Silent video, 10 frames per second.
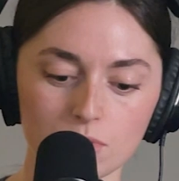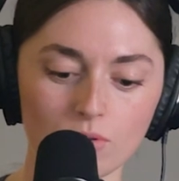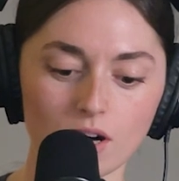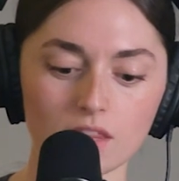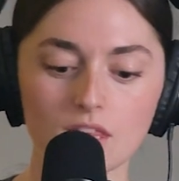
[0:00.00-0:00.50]

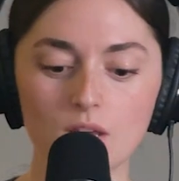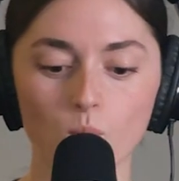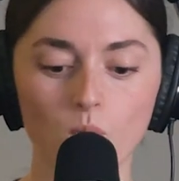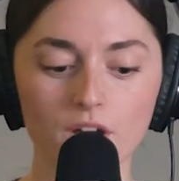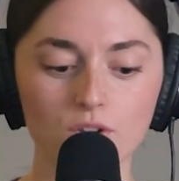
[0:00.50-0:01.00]
you are the
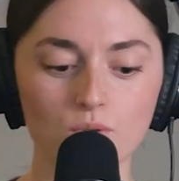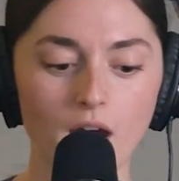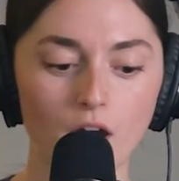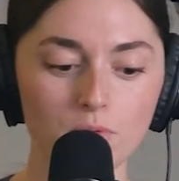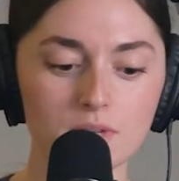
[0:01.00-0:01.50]
one who
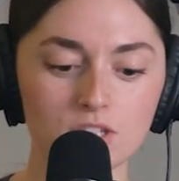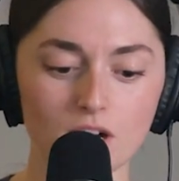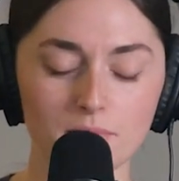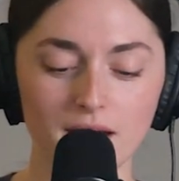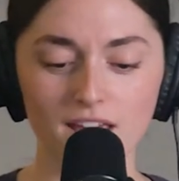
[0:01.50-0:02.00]
helped me
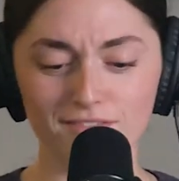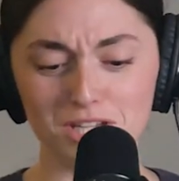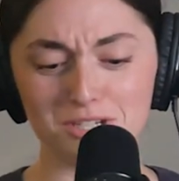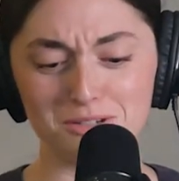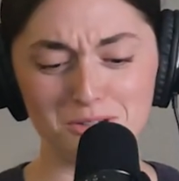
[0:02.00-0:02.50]
start my
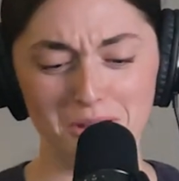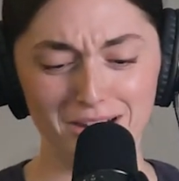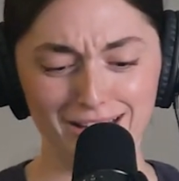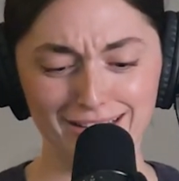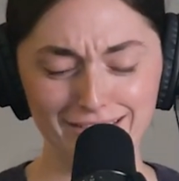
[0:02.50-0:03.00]
aviation
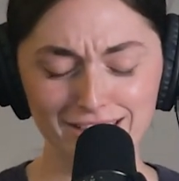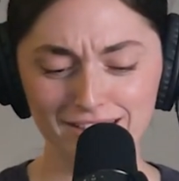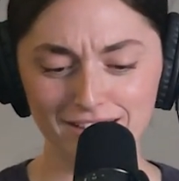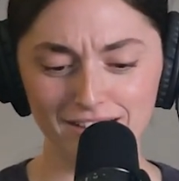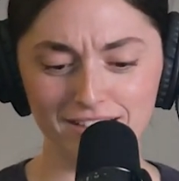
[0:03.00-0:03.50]
journey.
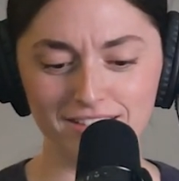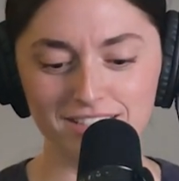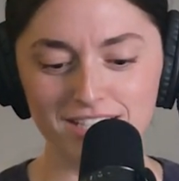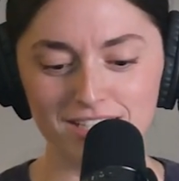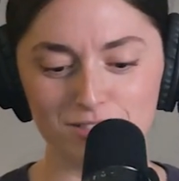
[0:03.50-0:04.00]

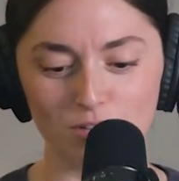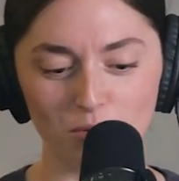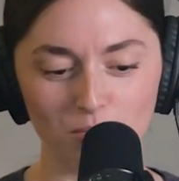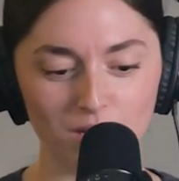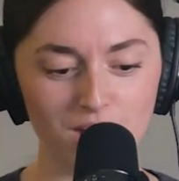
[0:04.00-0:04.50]

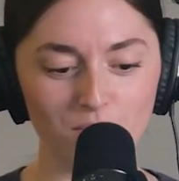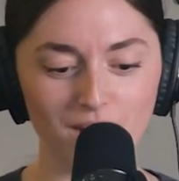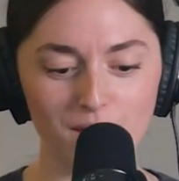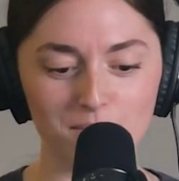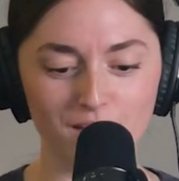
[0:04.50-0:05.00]
Don't worry,
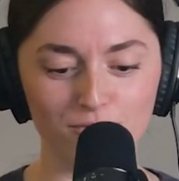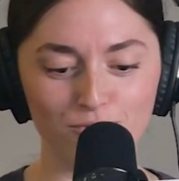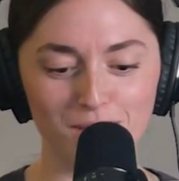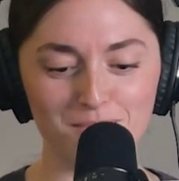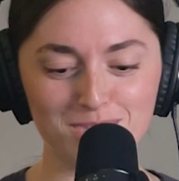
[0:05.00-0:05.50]
when I become
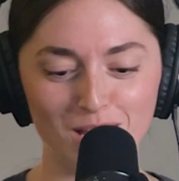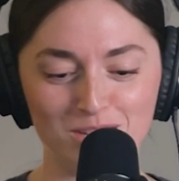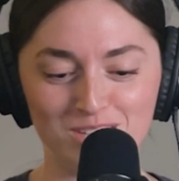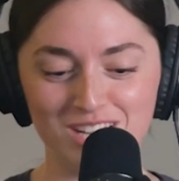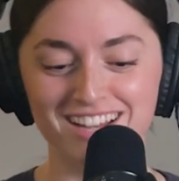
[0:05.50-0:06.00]
famous, I'll
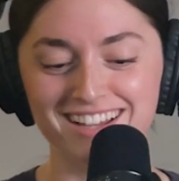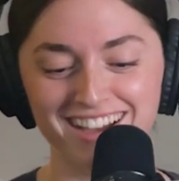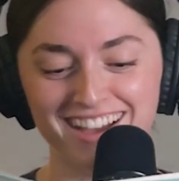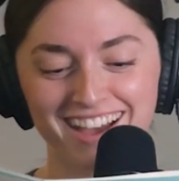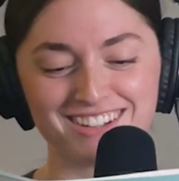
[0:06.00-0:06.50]

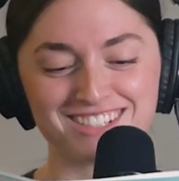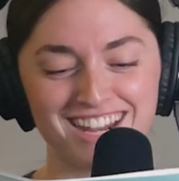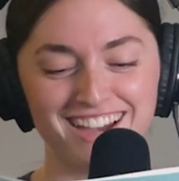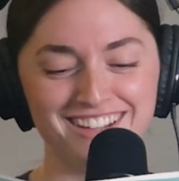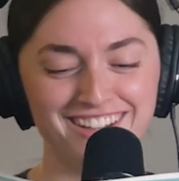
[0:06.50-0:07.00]

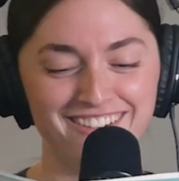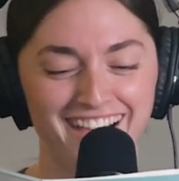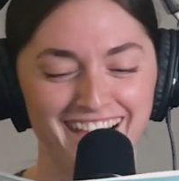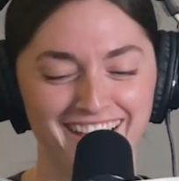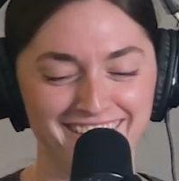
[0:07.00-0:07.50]
shout you
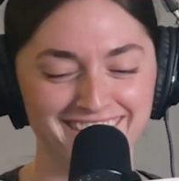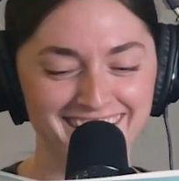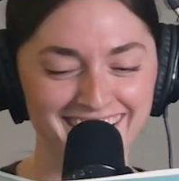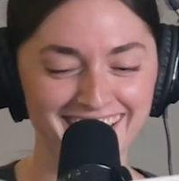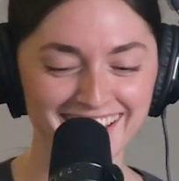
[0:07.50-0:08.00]
out.
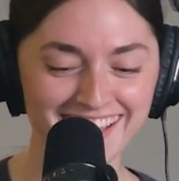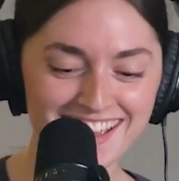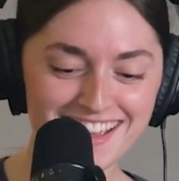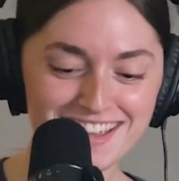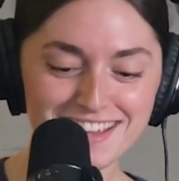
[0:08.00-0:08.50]

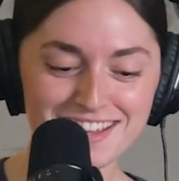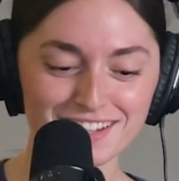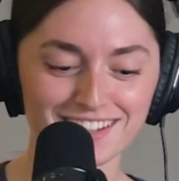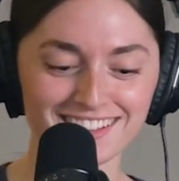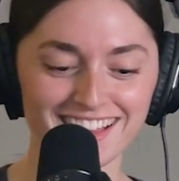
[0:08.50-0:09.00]

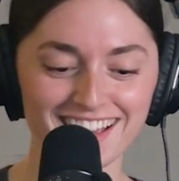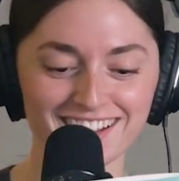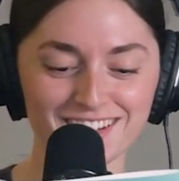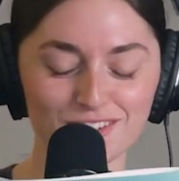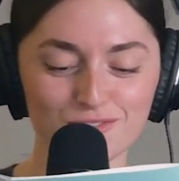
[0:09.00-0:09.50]
Good luck
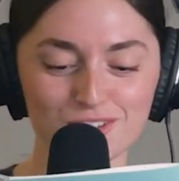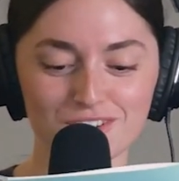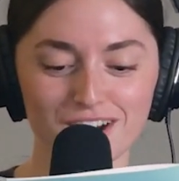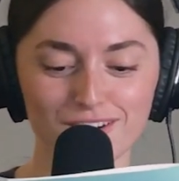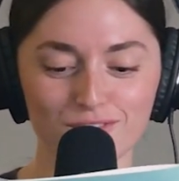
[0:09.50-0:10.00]
on your
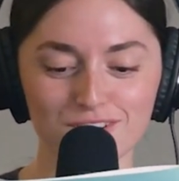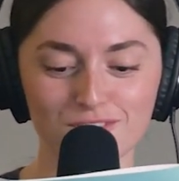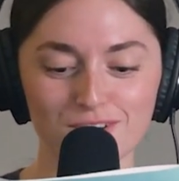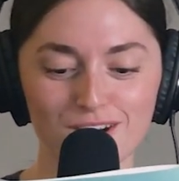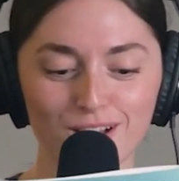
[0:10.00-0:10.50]
future Air Force
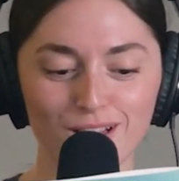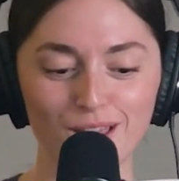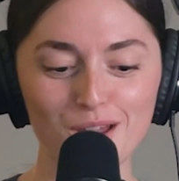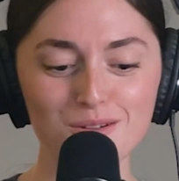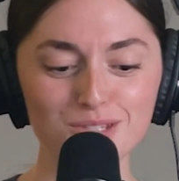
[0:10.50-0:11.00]
career,
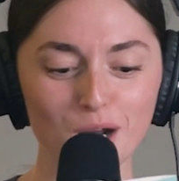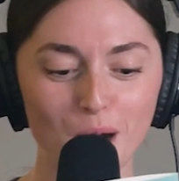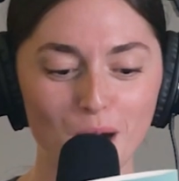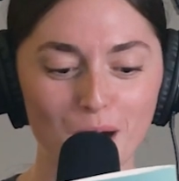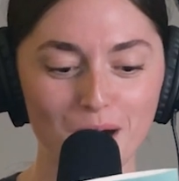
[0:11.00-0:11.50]

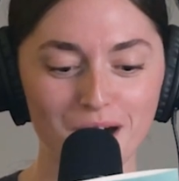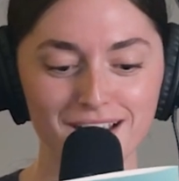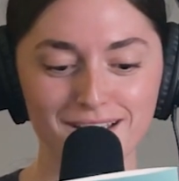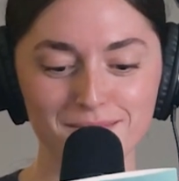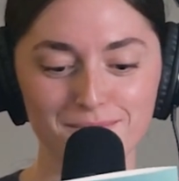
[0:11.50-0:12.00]

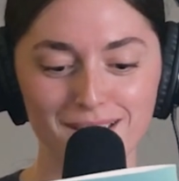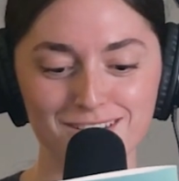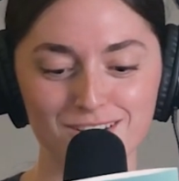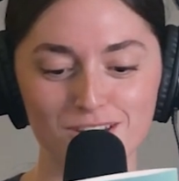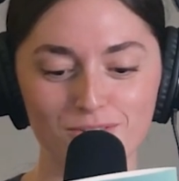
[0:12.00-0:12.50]
loser. Make
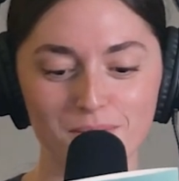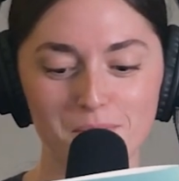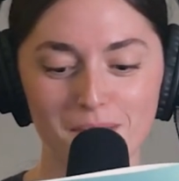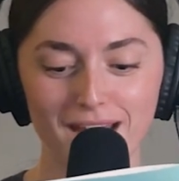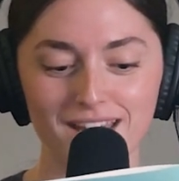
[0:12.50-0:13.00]
sure you
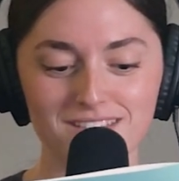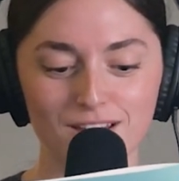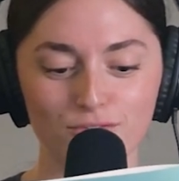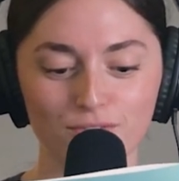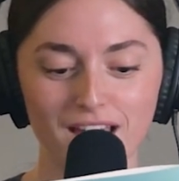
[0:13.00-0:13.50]
remain badass
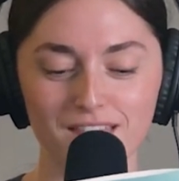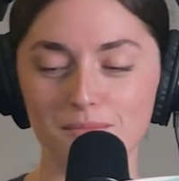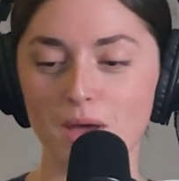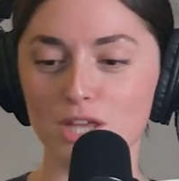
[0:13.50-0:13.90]
and fly them